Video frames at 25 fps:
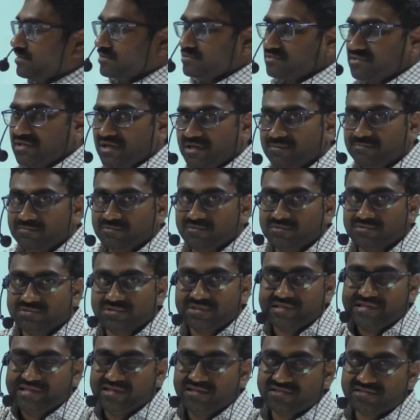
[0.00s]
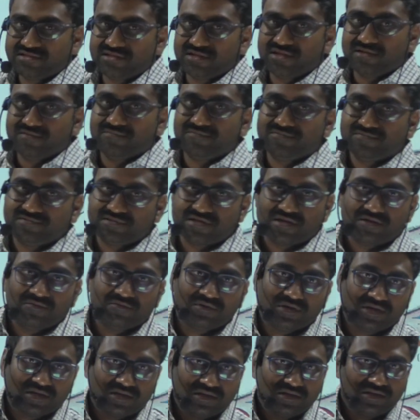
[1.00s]
slime molds. Instead of cell
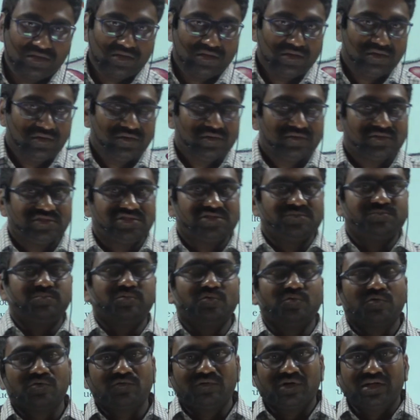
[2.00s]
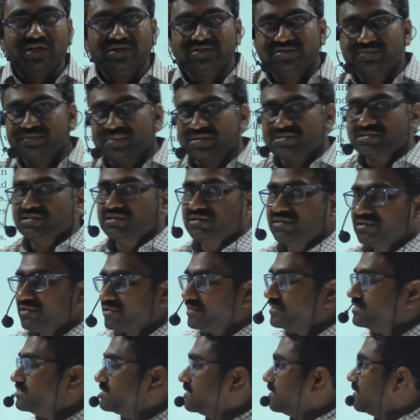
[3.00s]
wall, spore wall is present.
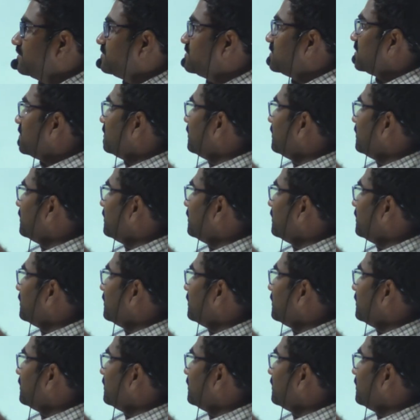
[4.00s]
Instead of cell